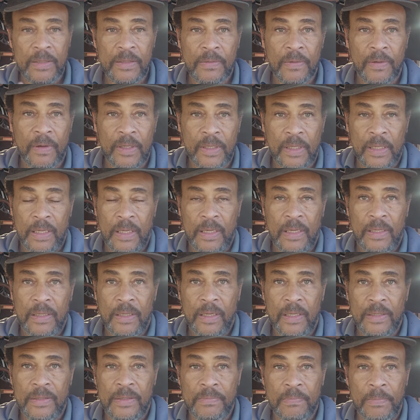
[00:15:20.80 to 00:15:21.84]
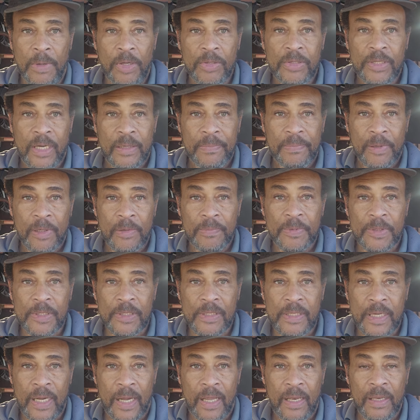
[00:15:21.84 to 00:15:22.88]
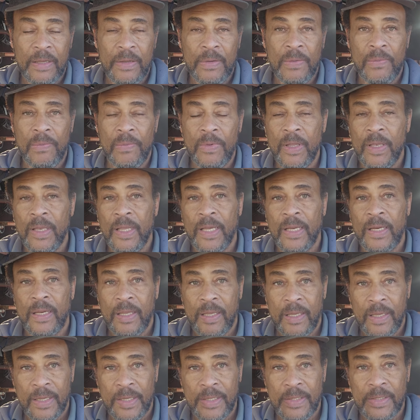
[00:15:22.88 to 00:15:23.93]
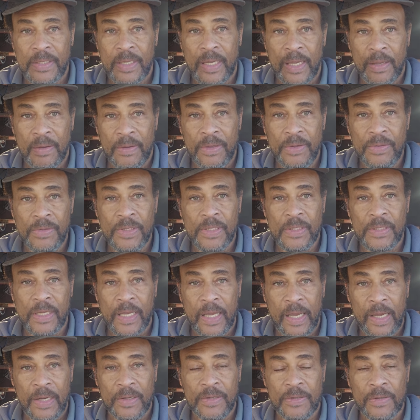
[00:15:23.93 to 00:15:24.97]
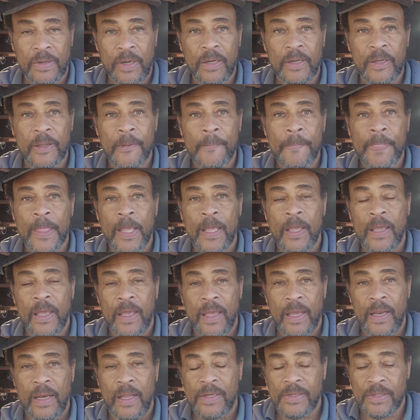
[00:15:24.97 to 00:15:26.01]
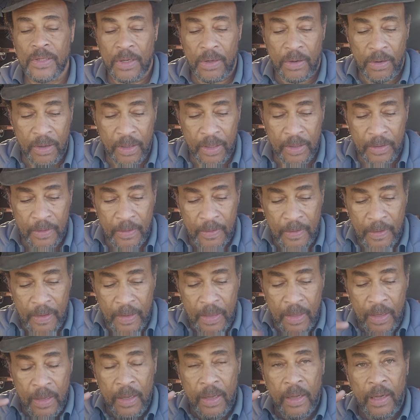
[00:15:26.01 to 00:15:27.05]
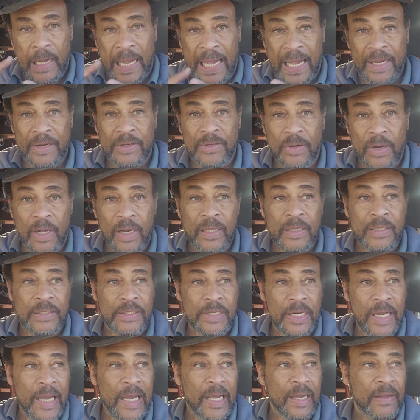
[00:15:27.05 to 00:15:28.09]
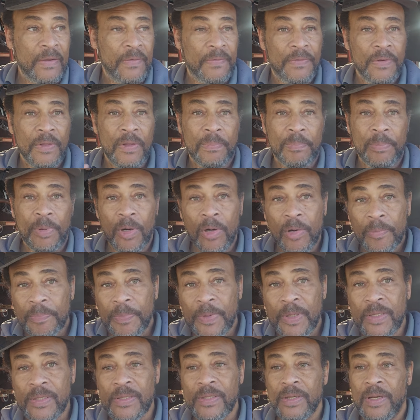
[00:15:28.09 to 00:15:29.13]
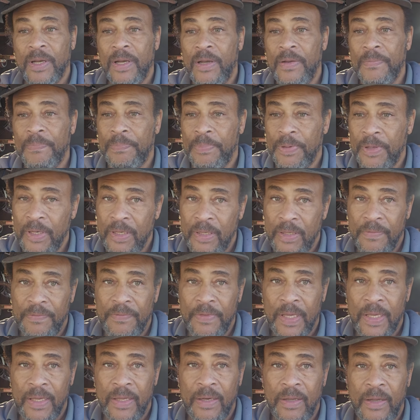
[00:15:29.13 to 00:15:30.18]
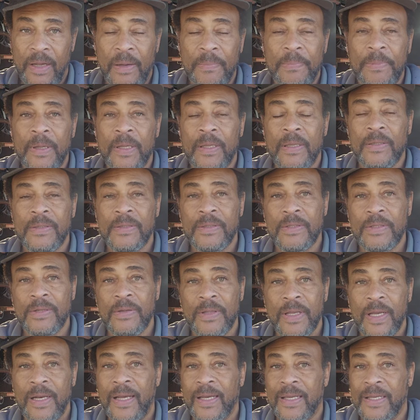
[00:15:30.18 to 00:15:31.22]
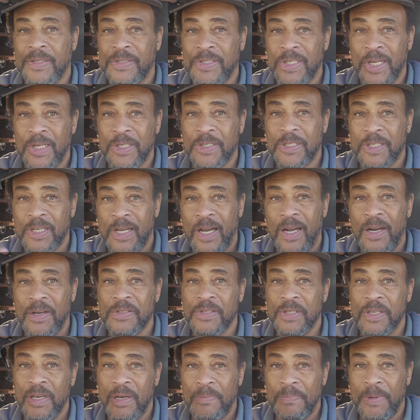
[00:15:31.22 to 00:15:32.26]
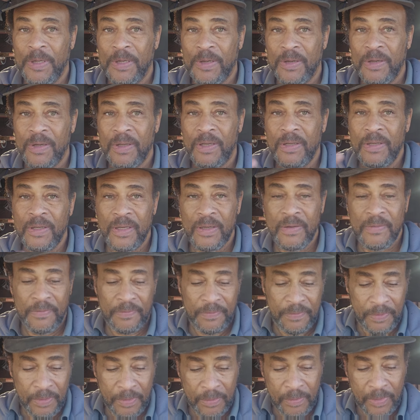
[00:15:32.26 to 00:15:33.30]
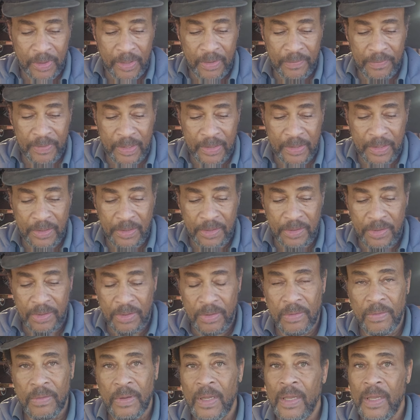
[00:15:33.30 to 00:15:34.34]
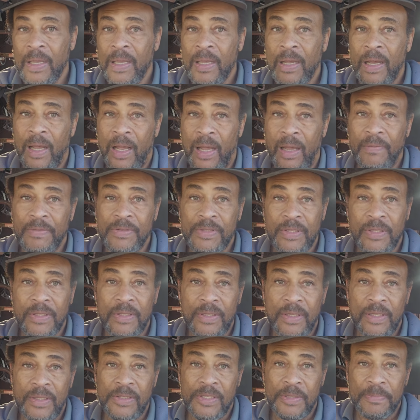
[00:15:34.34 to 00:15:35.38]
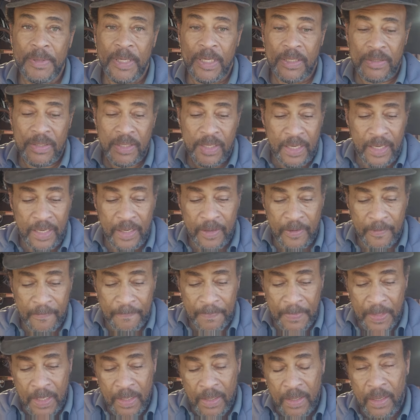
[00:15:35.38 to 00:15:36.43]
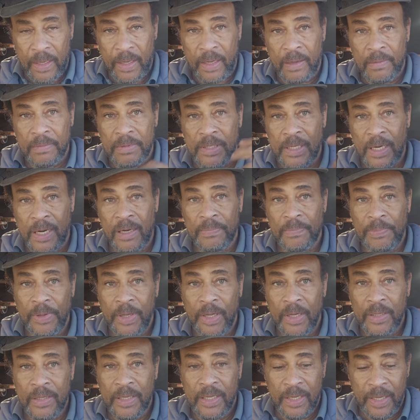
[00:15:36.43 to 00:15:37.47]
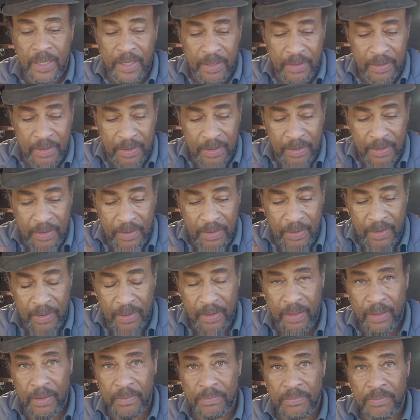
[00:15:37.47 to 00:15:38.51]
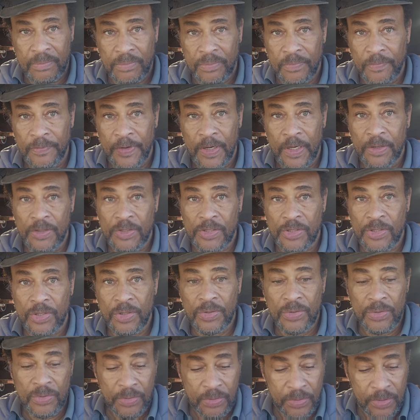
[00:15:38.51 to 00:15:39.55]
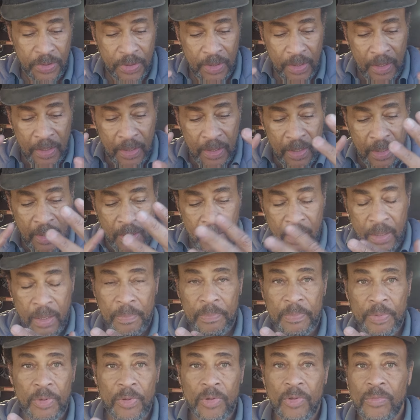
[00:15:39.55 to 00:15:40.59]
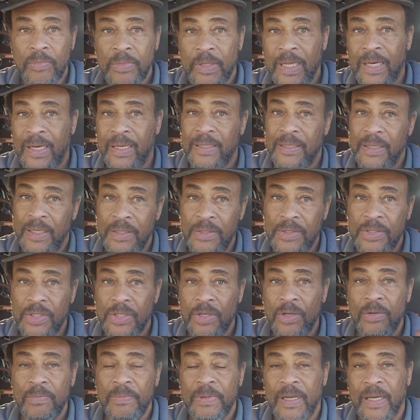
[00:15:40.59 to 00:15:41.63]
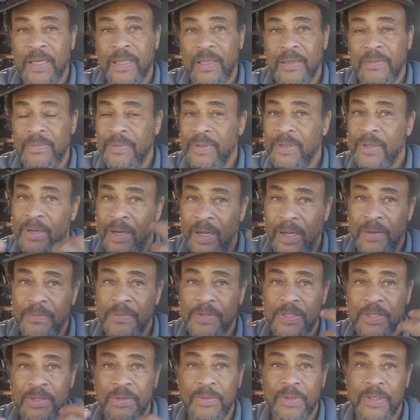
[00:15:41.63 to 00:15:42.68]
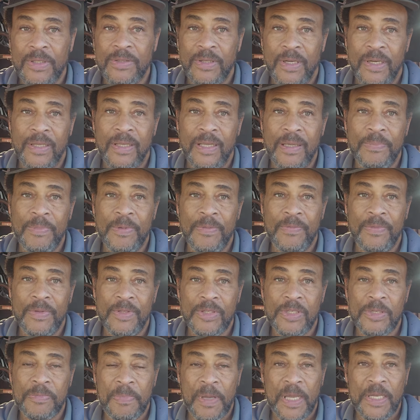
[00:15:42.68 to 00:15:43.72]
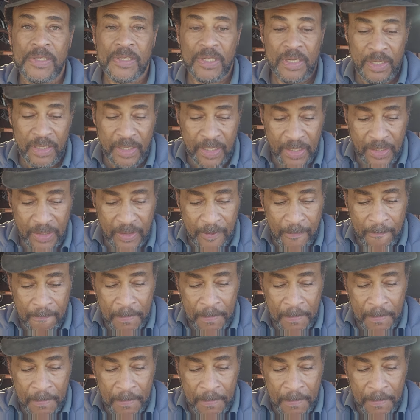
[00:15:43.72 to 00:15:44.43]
A, a, a multi-purpose dolly, one that is used as a hand truck and as a cart, a hydraulic jack for the purpose of putting the van up so that I can change tires and get up under the hood for whatever I need to do. Obviously, you need a spare tire um, tire plug kit, um, various tools, a broom that I didn't show, but I, can, you know, obviously you want to try to keep your, your space clean,